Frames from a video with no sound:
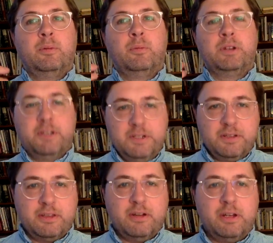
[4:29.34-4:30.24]
When you're
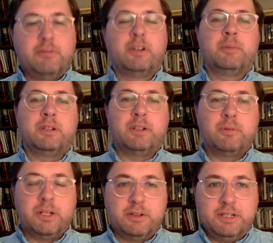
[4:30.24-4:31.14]
teaching theory, fundamentally
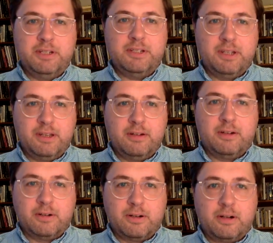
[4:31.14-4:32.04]
what you're teaching
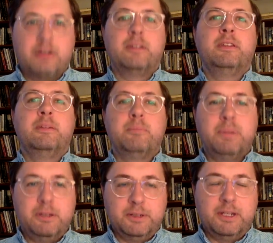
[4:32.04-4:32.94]
are the
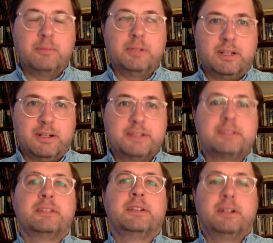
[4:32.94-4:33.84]
building
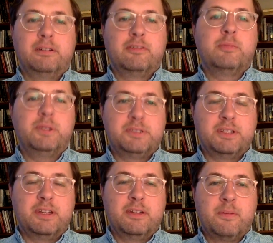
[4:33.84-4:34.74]
blocks of
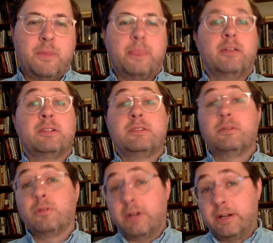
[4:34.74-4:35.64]
music. There is
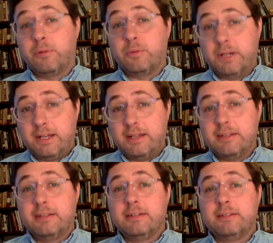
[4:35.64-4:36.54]
no greater
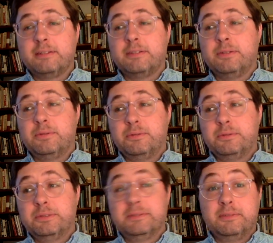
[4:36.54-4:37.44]
way
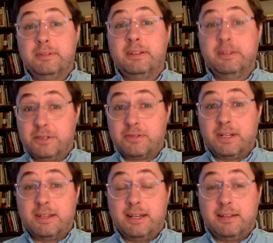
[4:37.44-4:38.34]
to
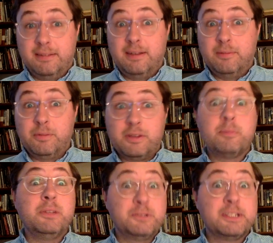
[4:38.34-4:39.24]
illustrate that than
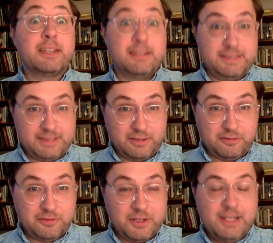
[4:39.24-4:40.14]
with music
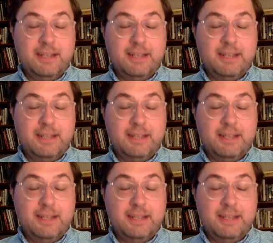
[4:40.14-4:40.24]
itself.